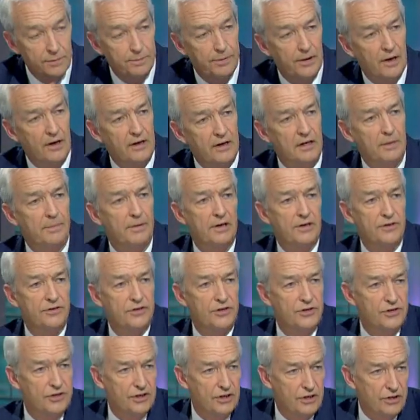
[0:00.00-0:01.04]
partly because the
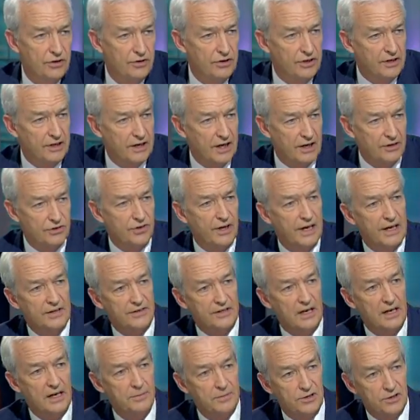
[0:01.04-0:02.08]
Security Council has
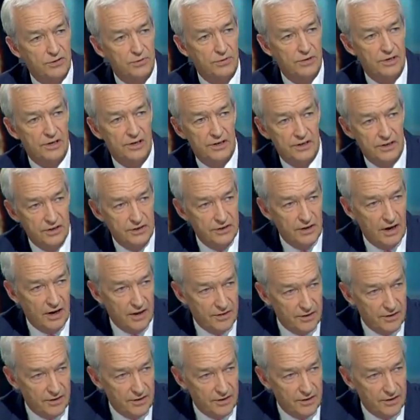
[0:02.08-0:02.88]
elements within it that are